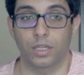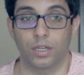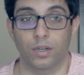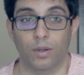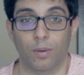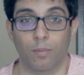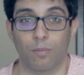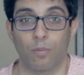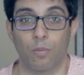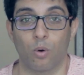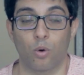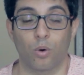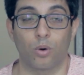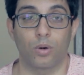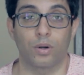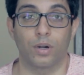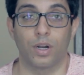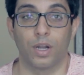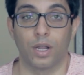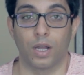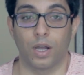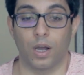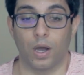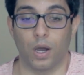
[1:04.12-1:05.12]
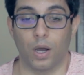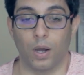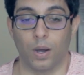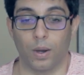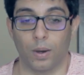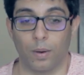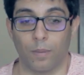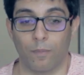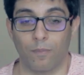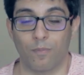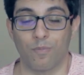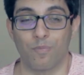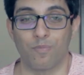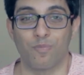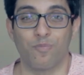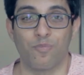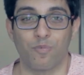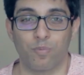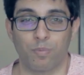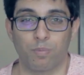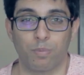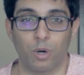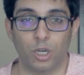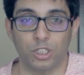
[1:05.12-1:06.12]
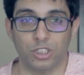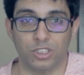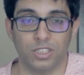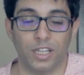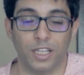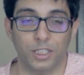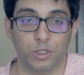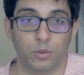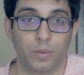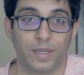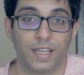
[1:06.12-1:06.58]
in a more personalized